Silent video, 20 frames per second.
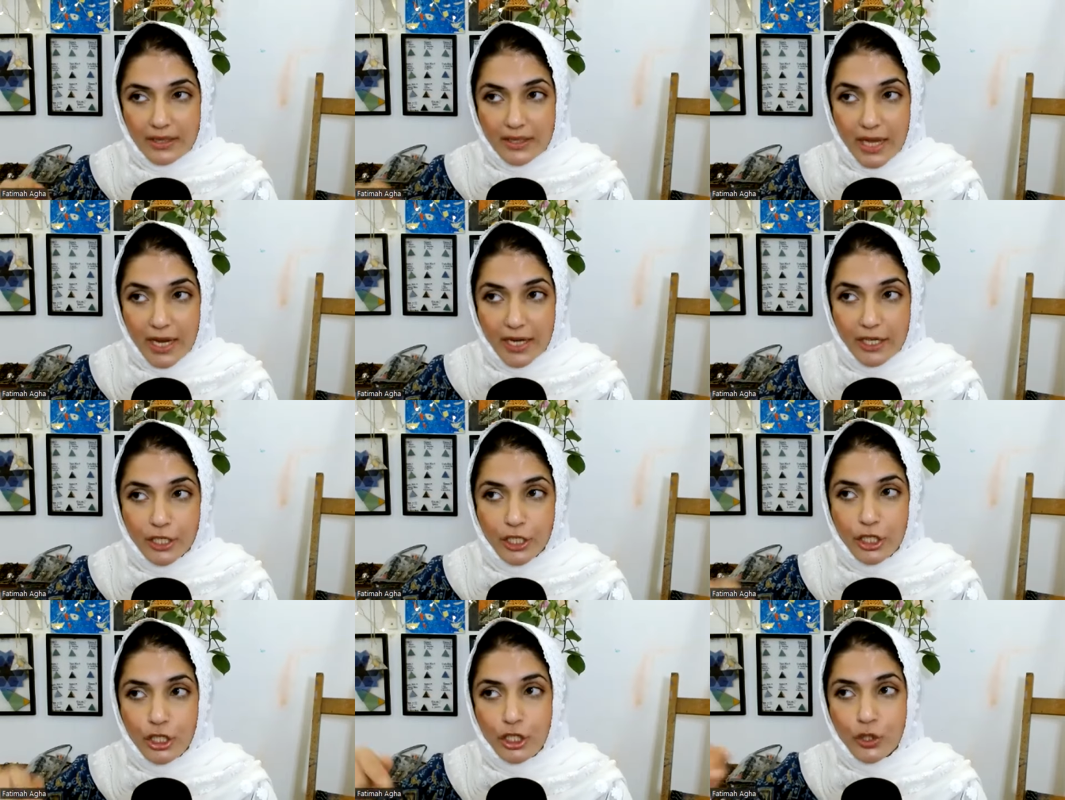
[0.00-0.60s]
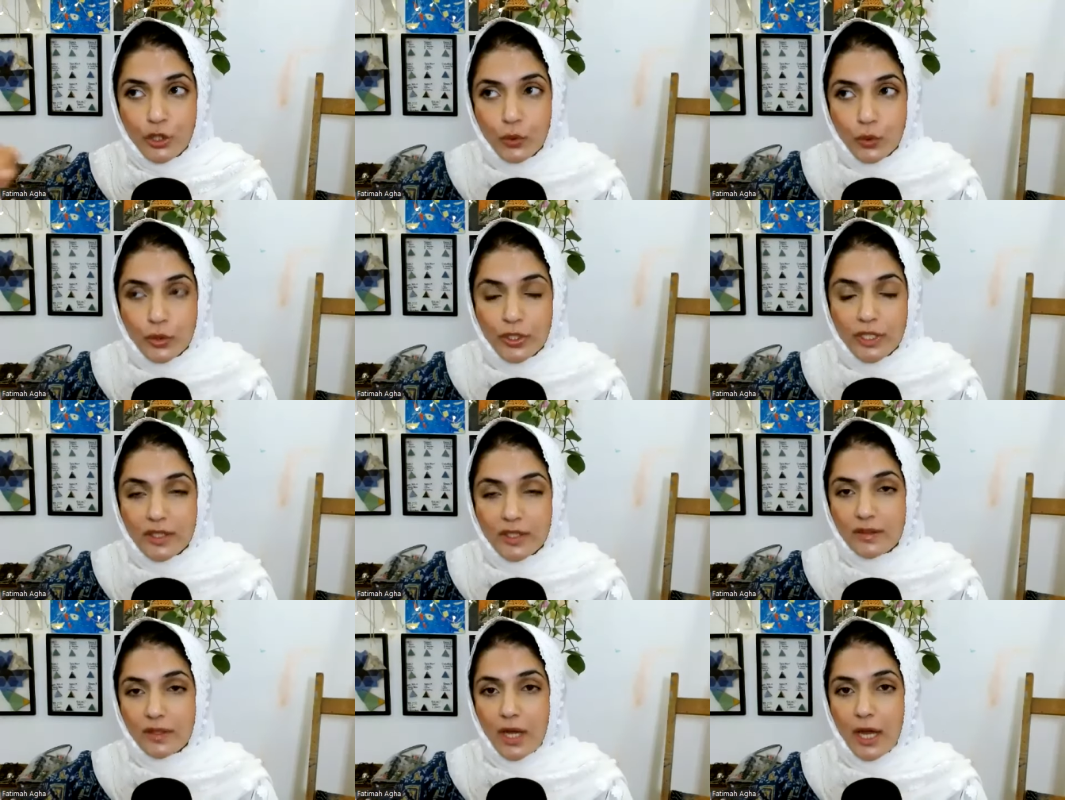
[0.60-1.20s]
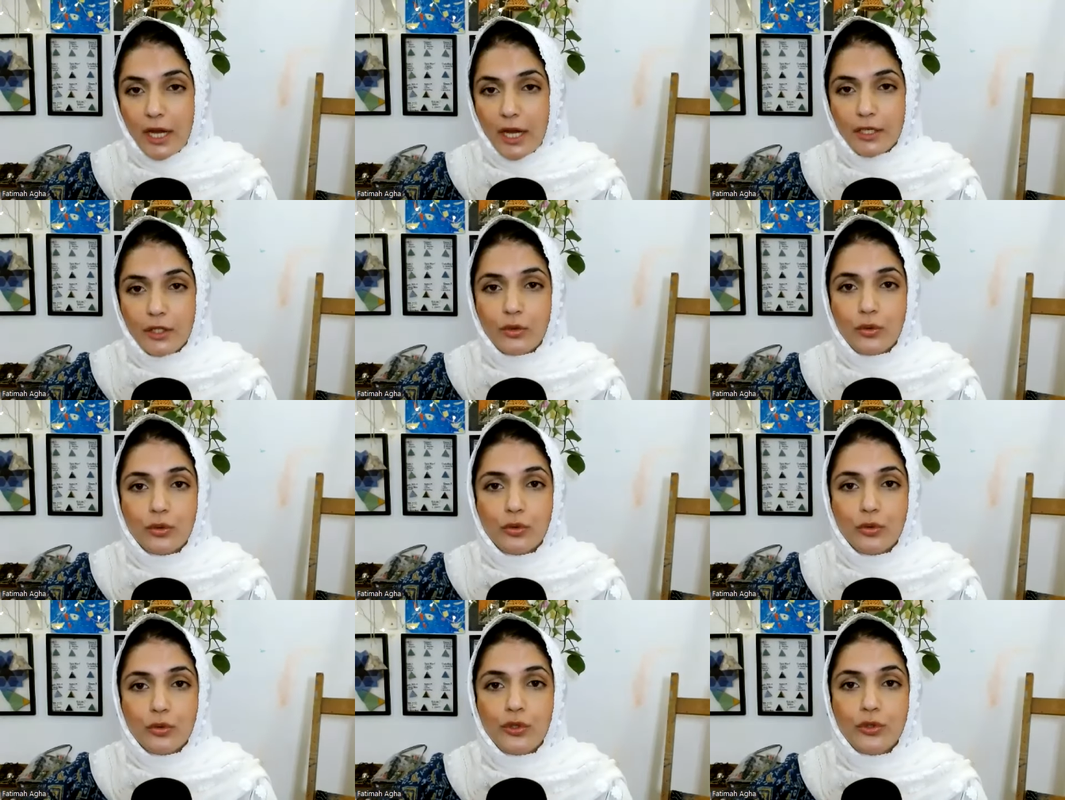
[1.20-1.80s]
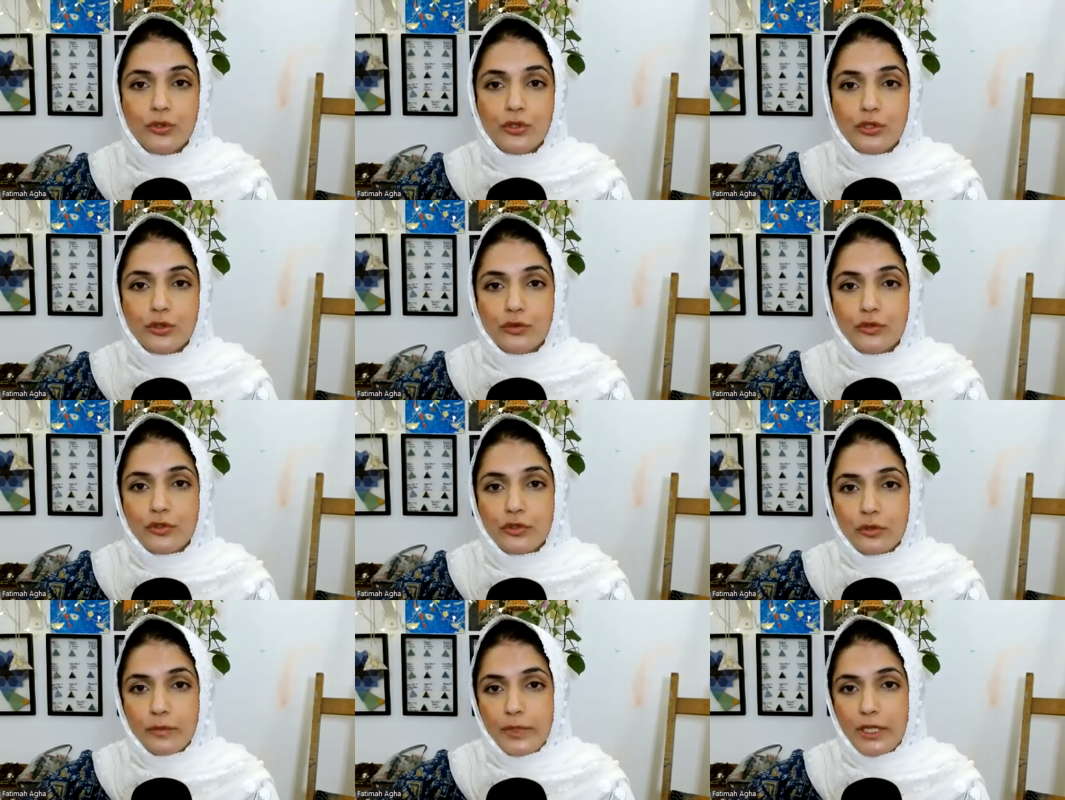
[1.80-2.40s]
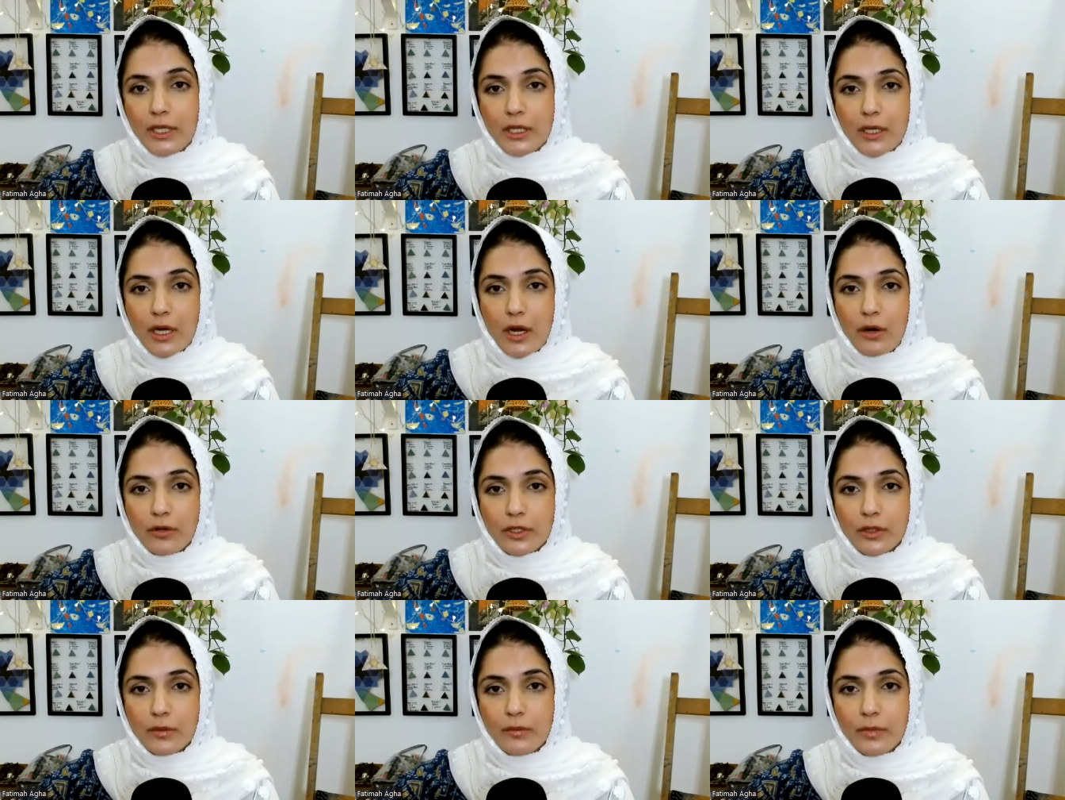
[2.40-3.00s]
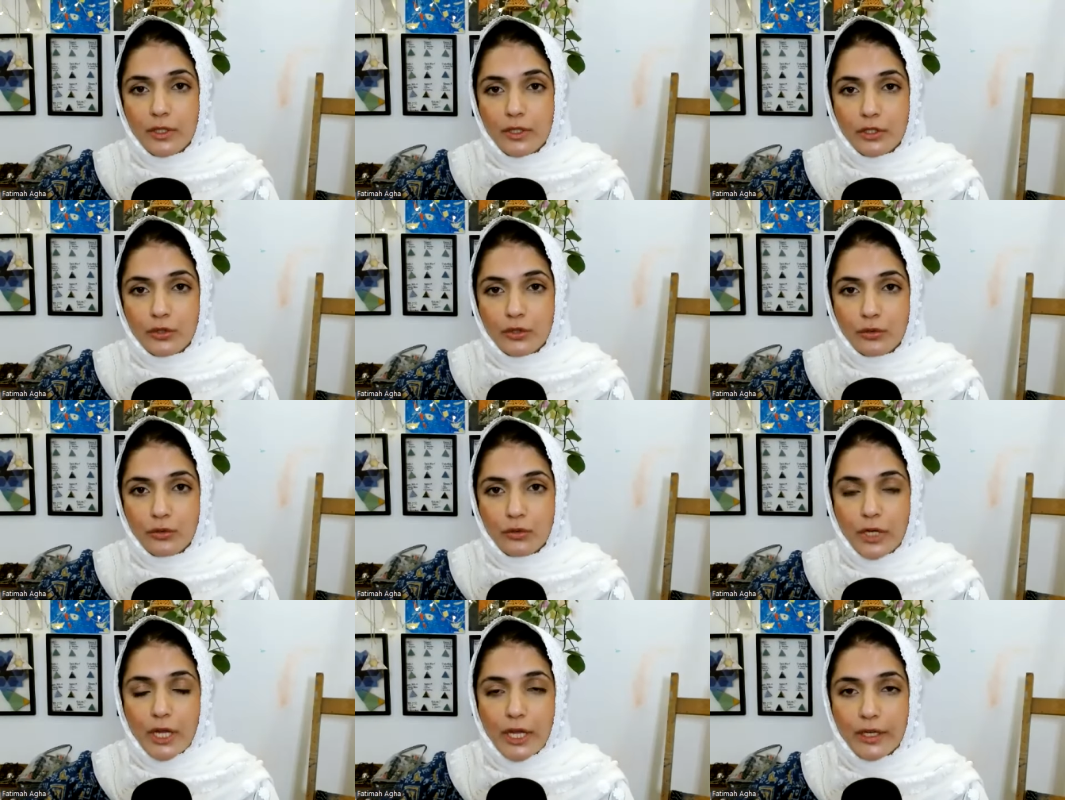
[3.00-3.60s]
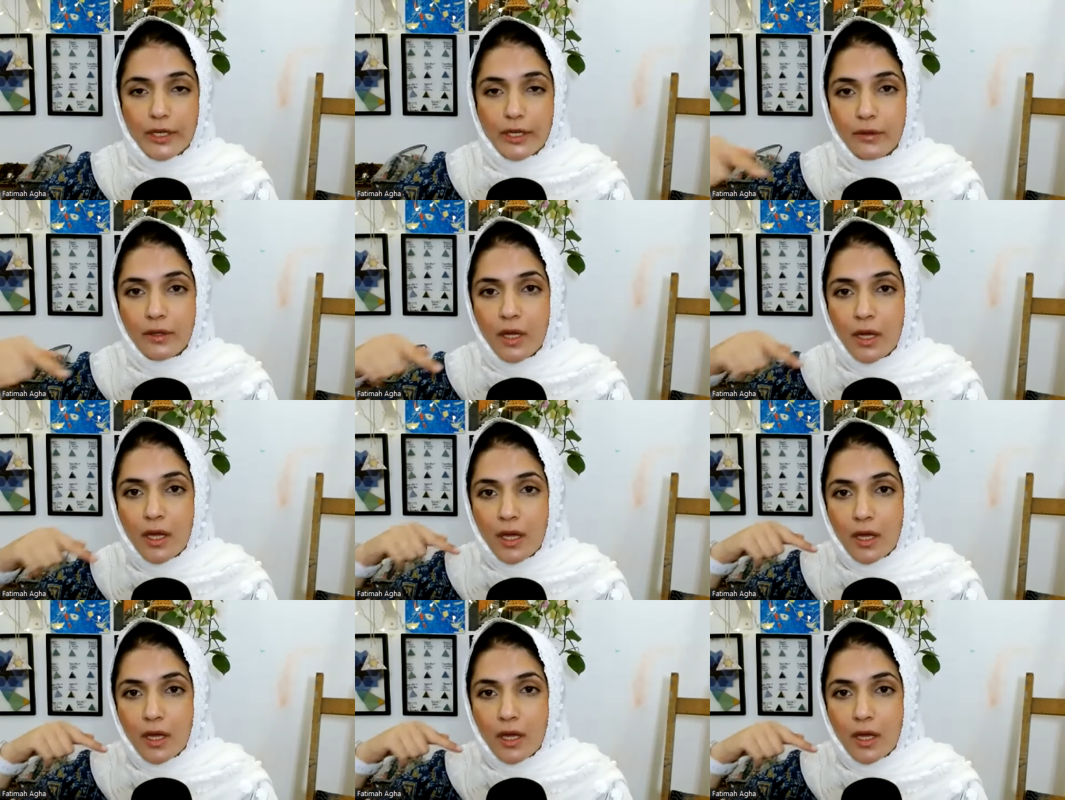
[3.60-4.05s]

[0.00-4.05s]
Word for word: that you decide who you choose to be accountable to, and